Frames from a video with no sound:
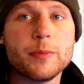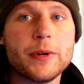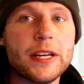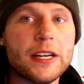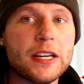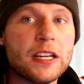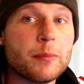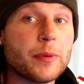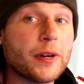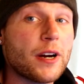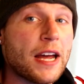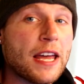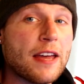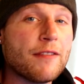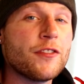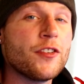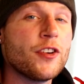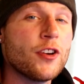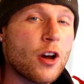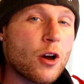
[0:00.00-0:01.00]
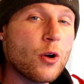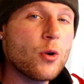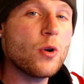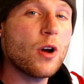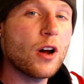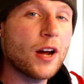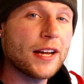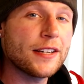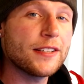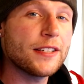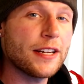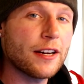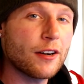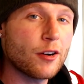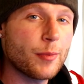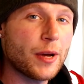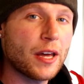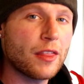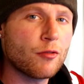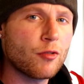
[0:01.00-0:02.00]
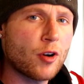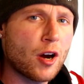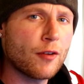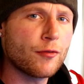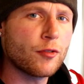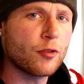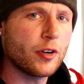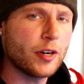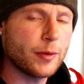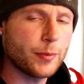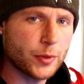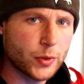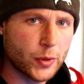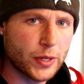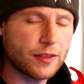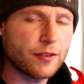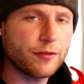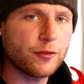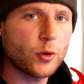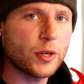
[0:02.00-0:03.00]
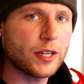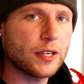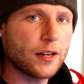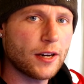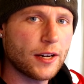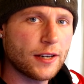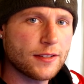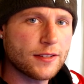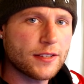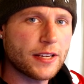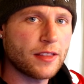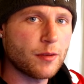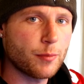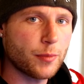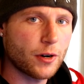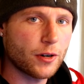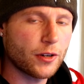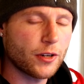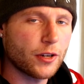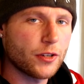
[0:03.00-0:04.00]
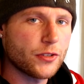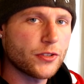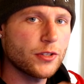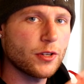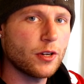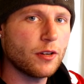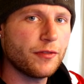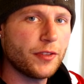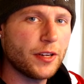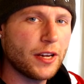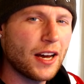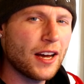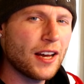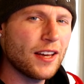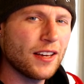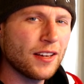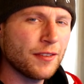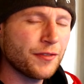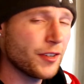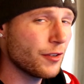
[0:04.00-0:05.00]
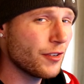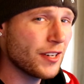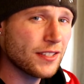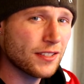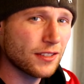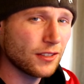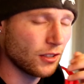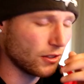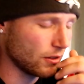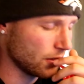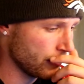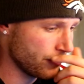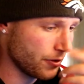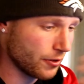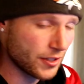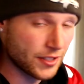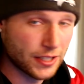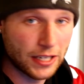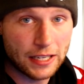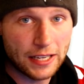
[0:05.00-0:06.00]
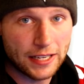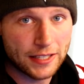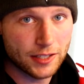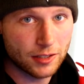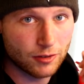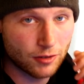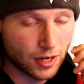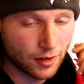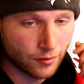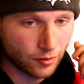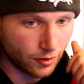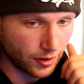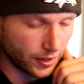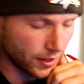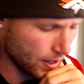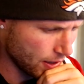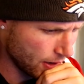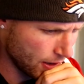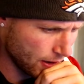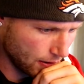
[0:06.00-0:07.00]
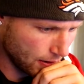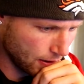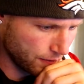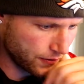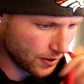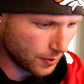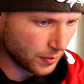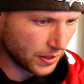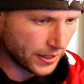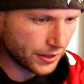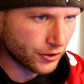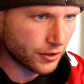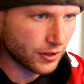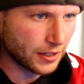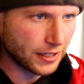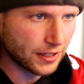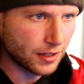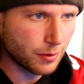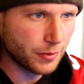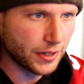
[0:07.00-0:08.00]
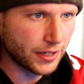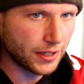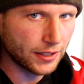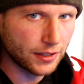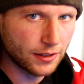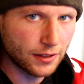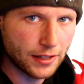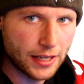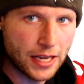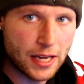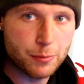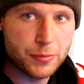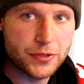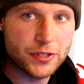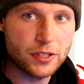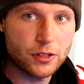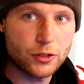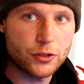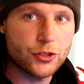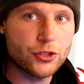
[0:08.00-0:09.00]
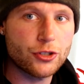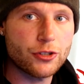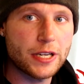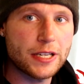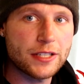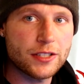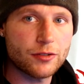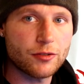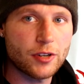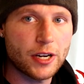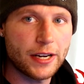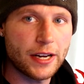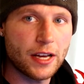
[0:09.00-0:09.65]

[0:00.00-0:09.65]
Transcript: beanie, but I have no idea about the rivalry between the 49ers and the Broncos. So if there, are, uh, if there is, look, if there is a classic rivalry, if I'm literally committing absolute treason right